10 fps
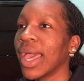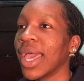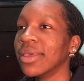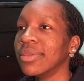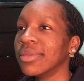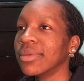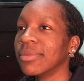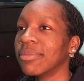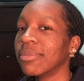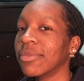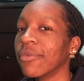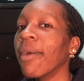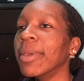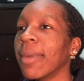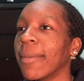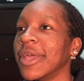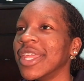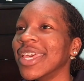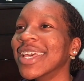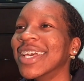At YouTube, run me my
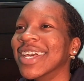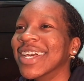money.